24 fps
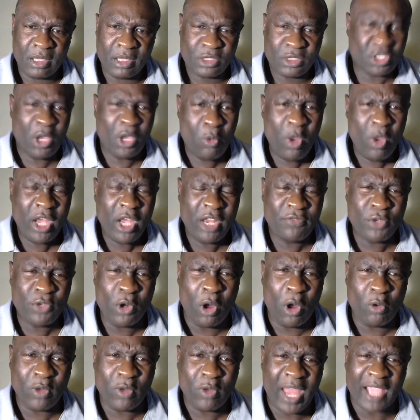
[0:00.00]
So what if you
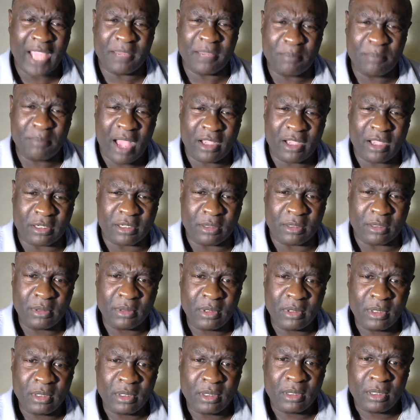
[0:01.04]
don't like Malcolm?
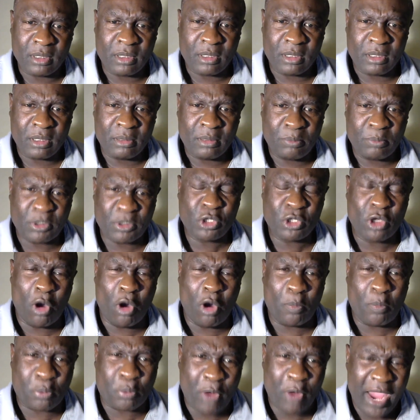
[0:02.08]
But you're
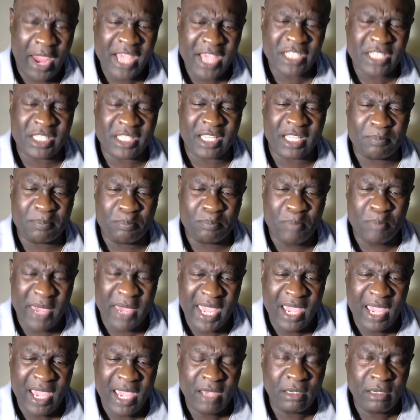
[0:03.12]
going to praise the
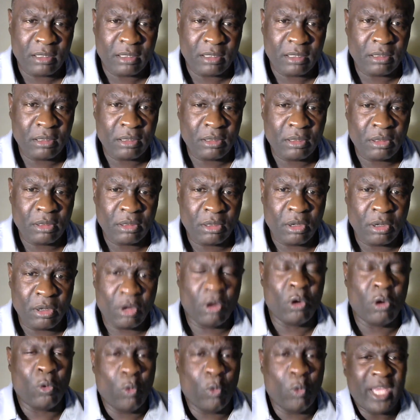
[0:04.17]
men
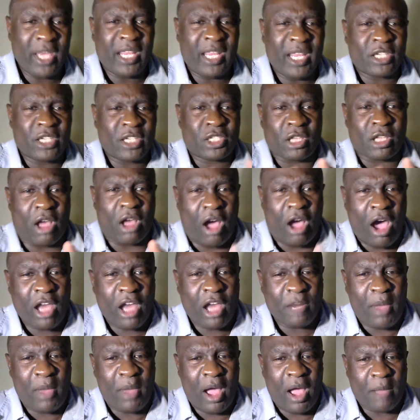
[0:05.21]
who went into the
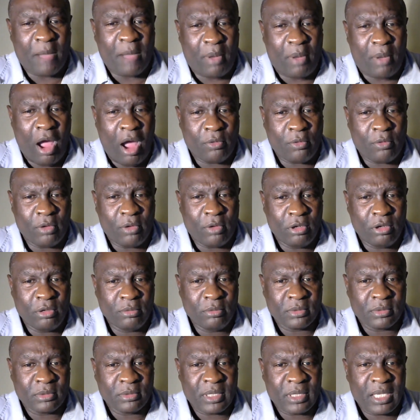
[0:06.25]
Audubon ballroom
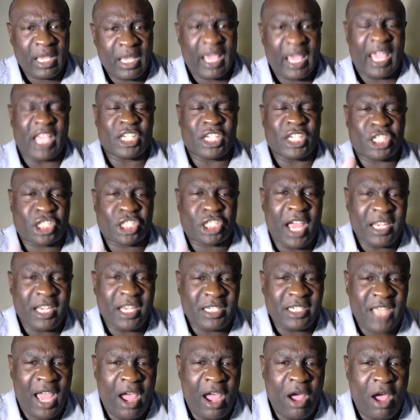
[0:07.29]
and
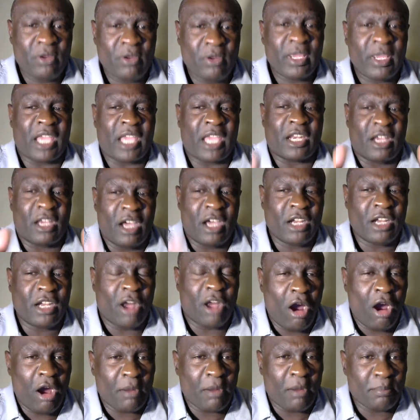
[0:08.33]
shot down an
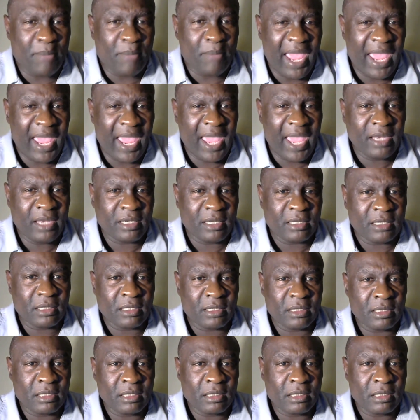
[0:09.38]
unarmed man
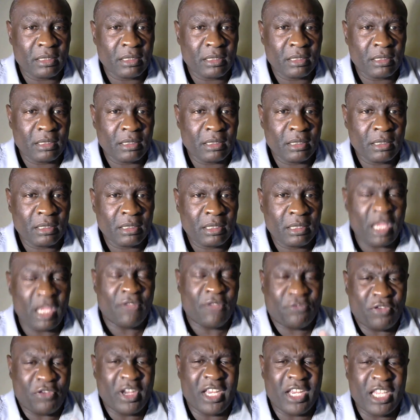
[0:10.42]
in
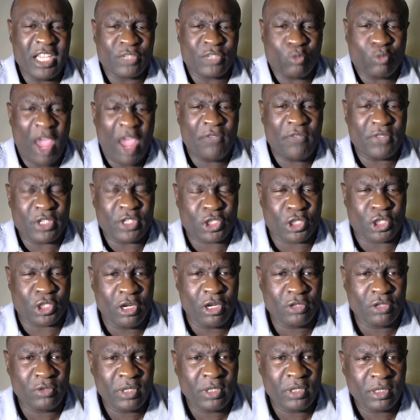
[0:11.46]
front of his wife and
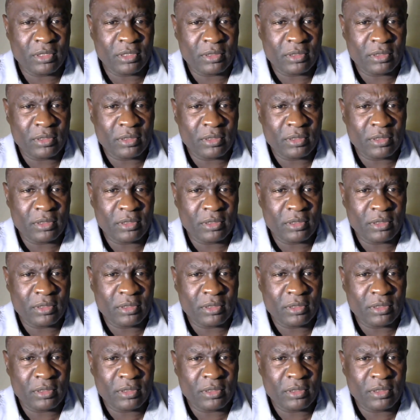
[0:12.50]
children?